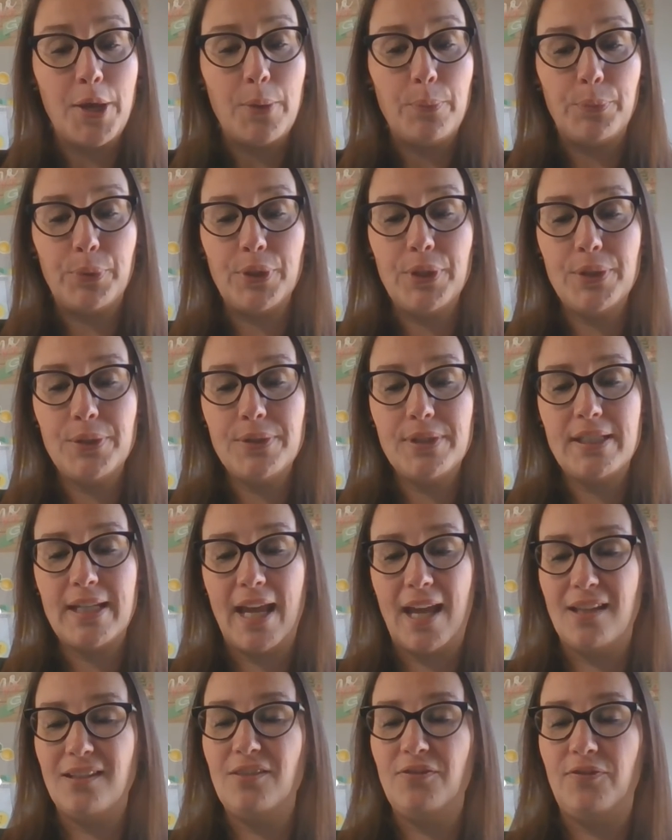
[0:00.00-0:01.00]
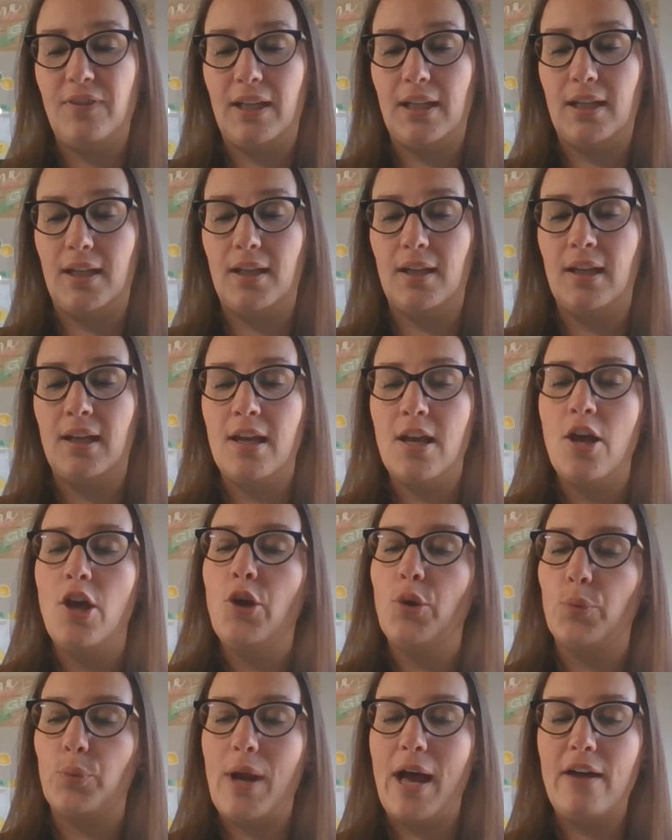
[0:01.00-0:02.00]
Bruised and defeated,
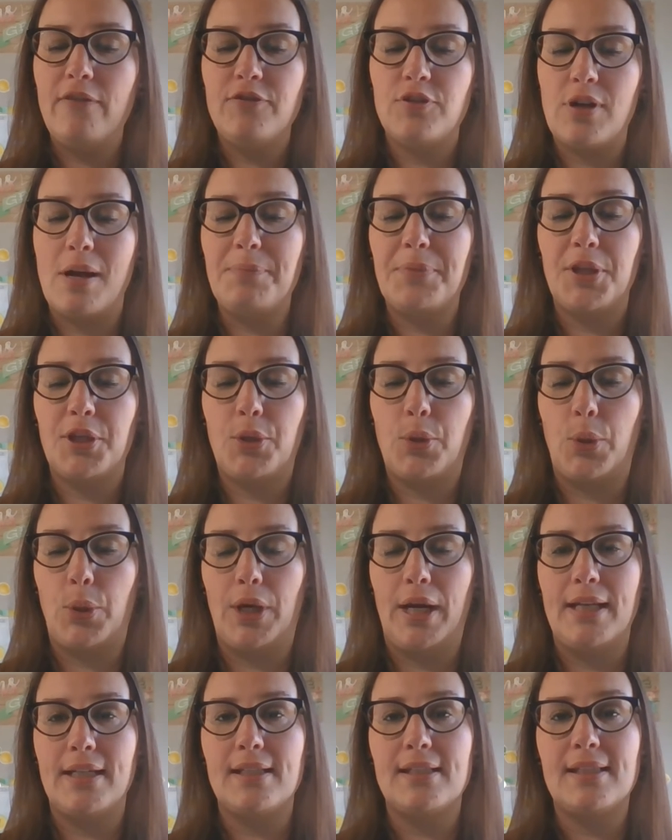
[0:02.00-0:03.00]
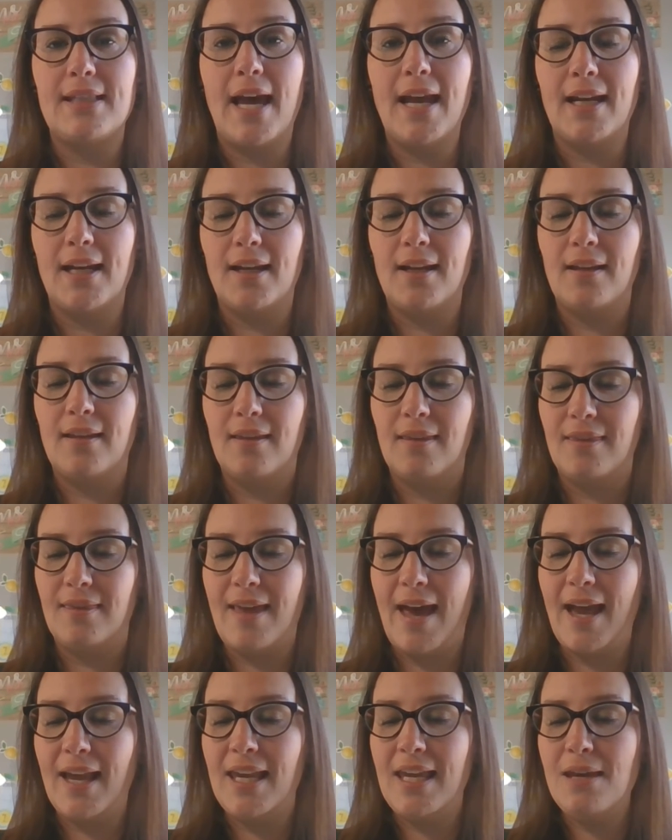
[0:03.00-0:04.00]
Ralph dropped the core and decided
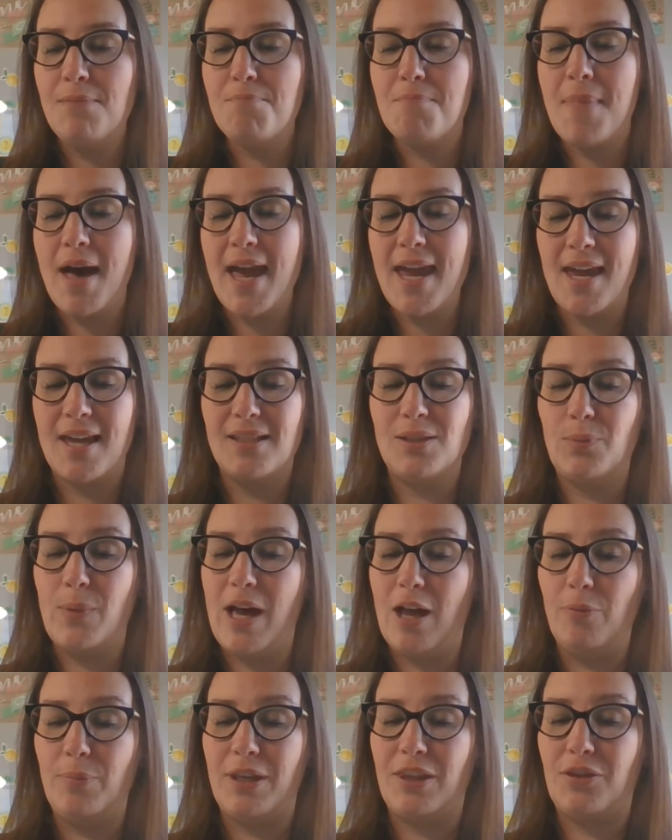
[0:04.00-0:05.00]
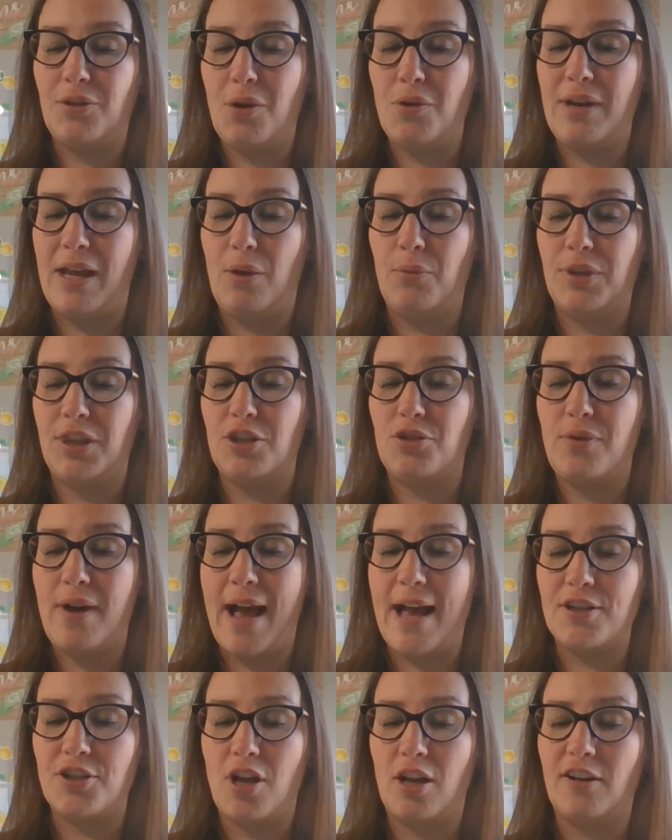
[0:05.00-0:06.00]
that he might as well be thrown out with the
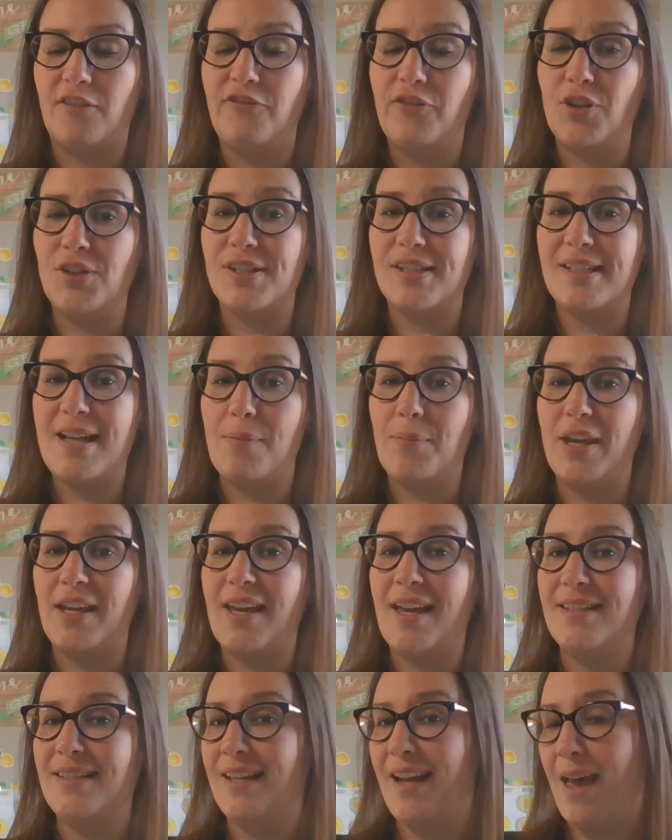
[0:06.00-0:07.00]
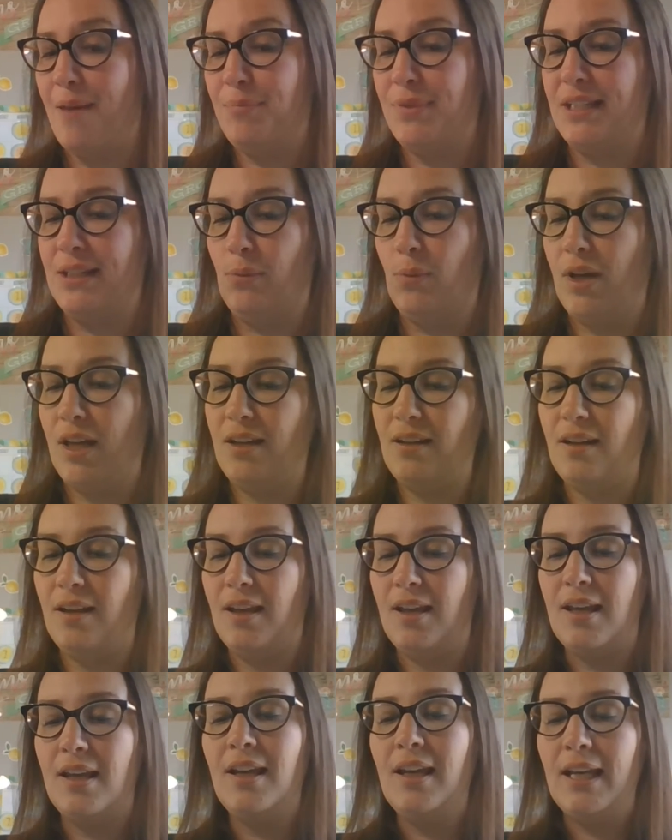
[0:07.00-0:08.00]
trash on a full stomach as an empty one.
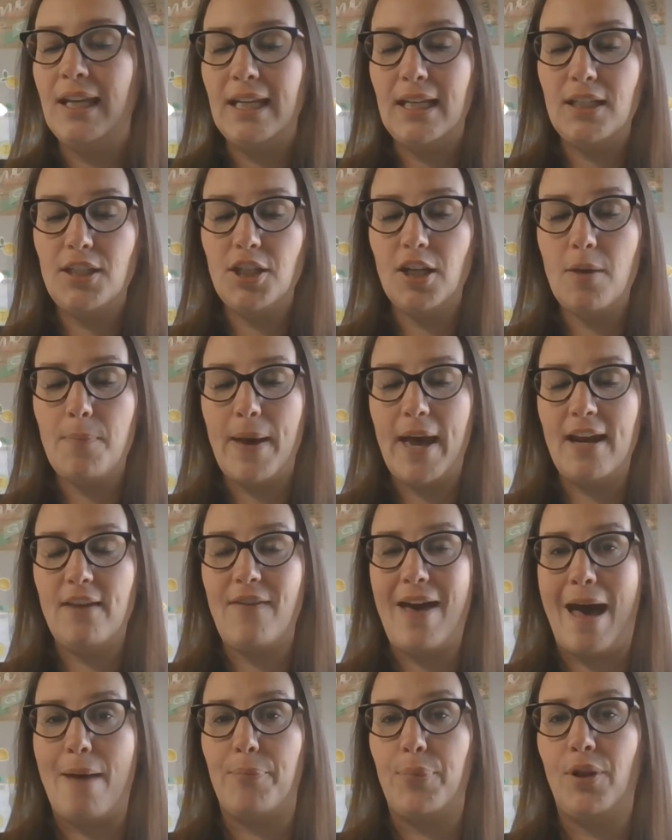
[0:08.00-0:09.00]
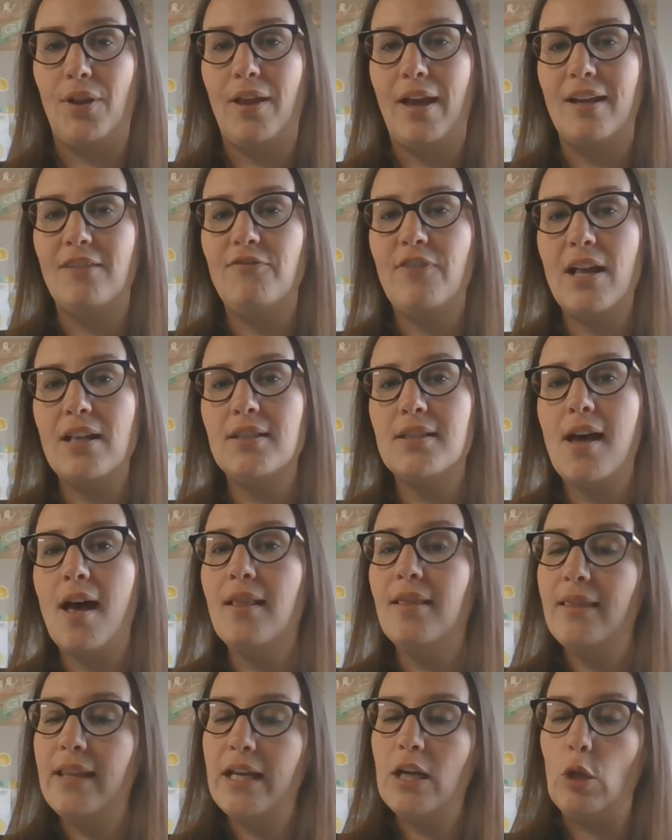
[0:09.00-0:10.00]
He took a bite of apple and felt a
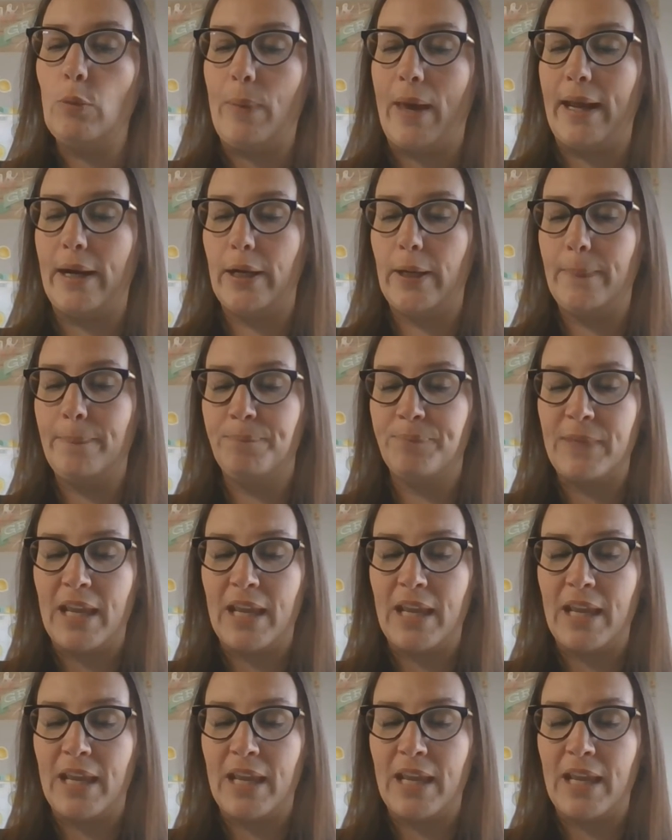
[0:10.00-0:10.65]
little better.